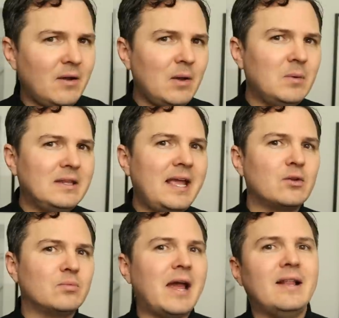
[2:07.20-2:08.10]
Now it would
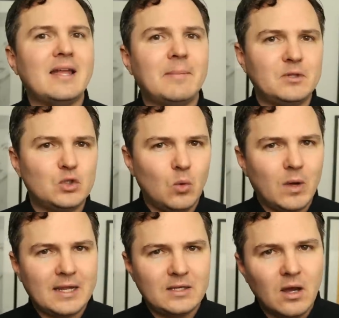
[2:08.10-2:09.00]
later rally up to
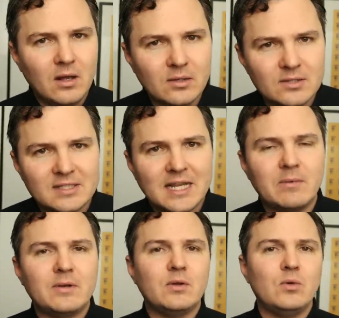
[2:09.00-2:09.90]
$20, and
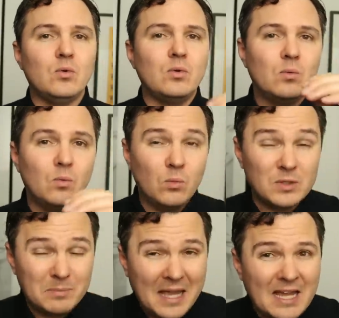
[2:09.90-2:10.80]
anyone who
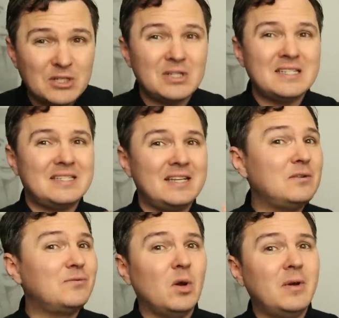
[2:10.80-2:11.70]
was patient,
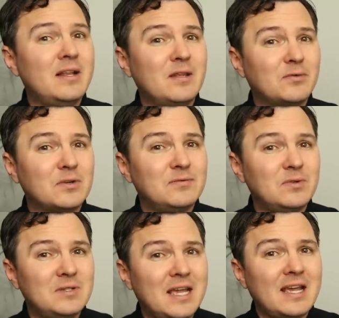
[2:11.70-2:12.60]
didn't foam in the first
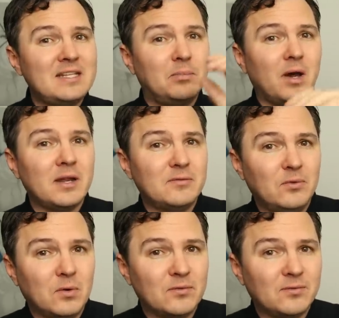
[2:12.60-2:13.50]
few days, bought at
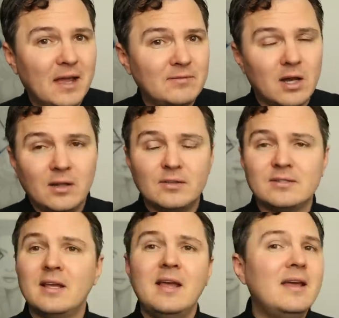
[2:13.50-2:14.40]
$4 or
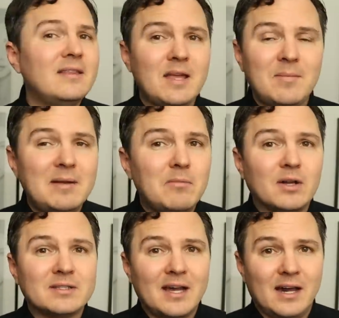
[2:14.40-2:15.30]
$5, they made
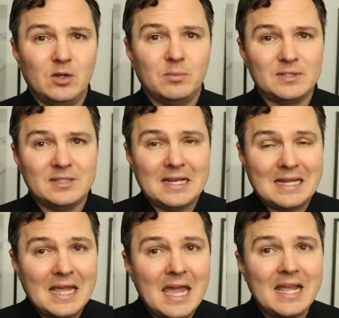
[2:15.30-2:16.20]
multi-hundred
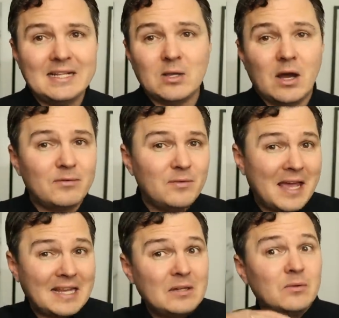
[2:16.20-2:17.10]
percent gains off of
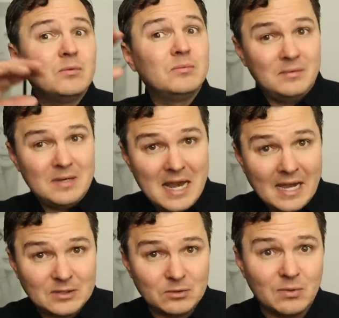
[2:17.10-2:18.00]
that
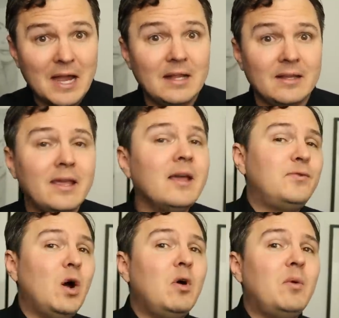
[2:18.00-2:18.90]
next rally.
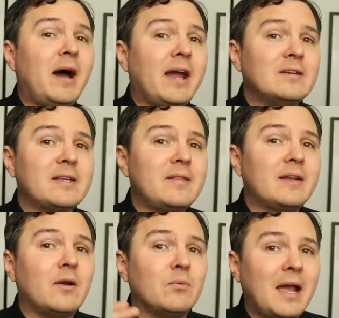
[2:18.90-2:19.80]
FOMO buyers either
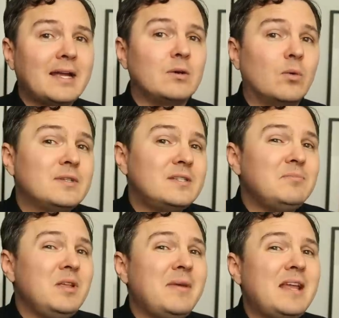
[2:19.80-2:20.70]
got wrecked or
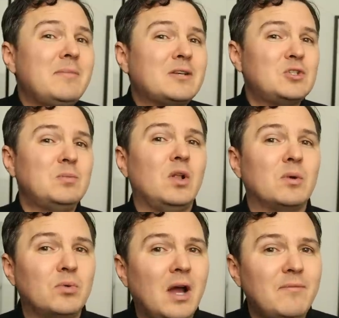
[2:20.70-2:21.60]
simply made much
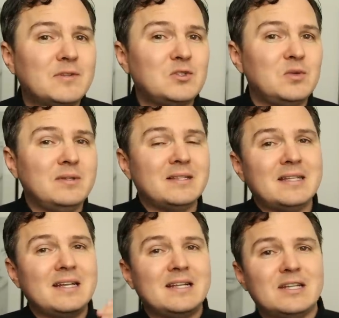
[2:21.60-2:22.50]
smaller profits, assuming that
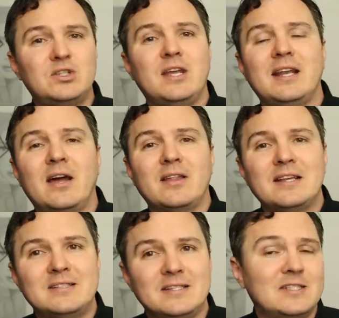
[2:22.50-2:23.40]
they didn't get shaken out on
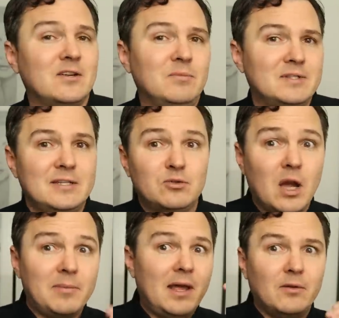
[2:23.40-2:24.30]
that 67%
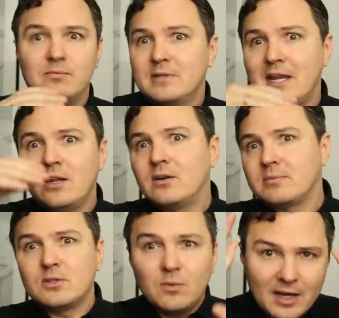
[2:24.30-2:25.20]
drop and held from $10
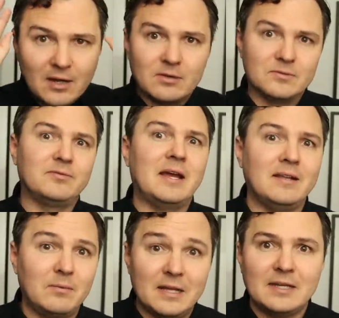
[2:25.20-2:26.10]
or $20 and
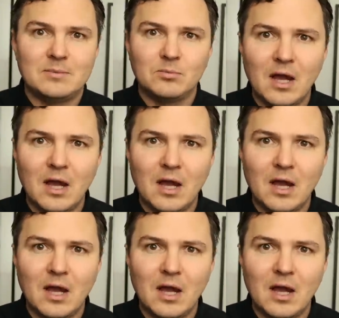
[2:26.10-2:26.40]
finally realized some